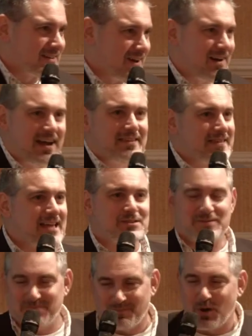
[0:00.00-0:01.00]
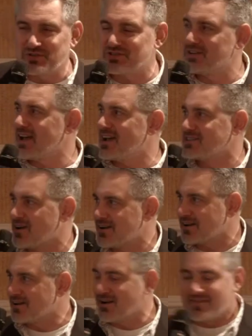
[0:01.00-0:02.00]
all right? That's, Most of you guys
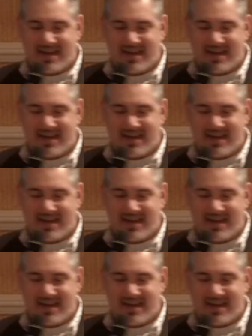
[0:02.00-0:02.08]
already know